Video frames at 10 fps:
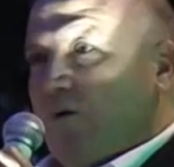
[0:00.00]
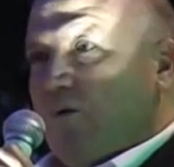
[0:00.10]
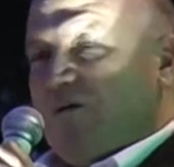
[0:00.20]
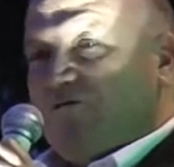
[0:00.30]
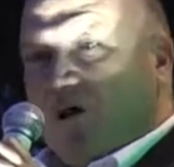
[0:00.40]

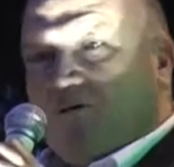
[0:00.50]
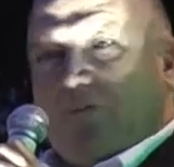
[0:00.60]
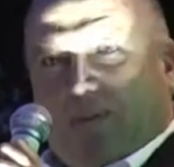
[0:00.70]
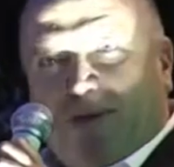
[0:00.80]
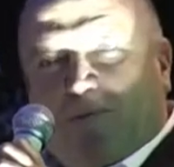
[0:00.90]
We've got
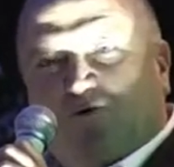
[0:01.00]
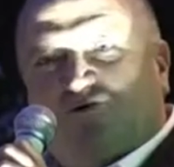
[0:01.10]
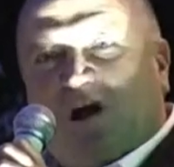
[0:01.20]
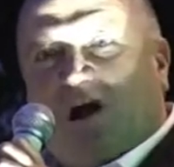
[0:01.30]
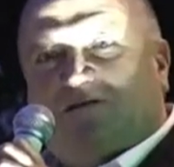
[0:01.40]
the People's
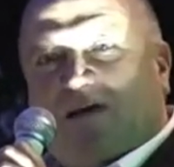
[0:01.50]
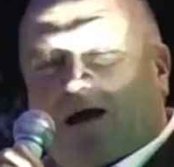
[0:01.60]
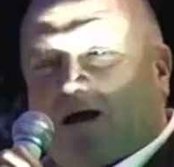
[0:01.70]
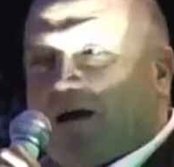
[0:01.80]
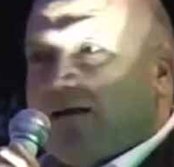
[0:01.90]
Charter
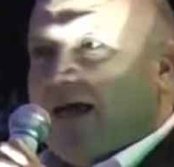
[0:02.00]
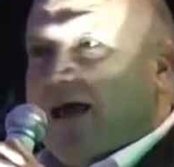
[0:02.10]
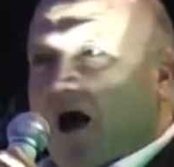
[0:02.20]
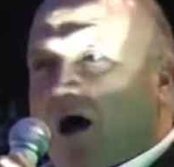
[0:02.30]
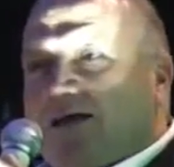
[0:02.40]

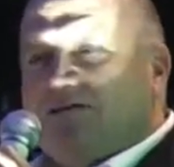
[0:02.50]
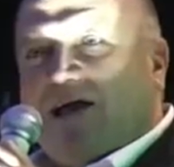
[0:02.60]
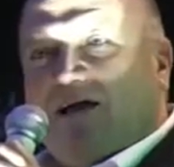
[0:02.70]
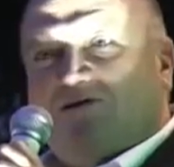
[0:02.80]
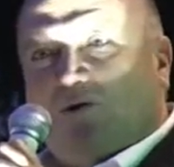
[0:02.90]
that irons
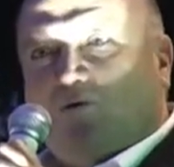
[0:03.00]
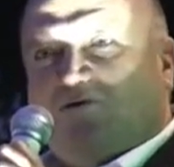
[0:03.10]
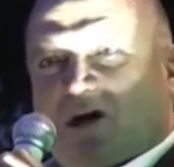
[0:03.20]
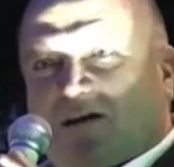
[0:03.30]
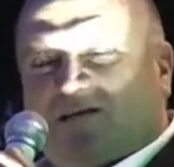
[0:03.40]
out an
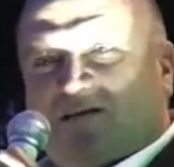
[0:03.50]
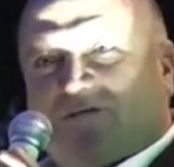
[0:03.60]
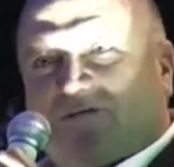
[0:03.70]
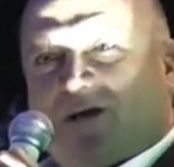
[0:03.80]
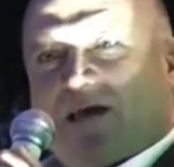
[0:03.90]
alternative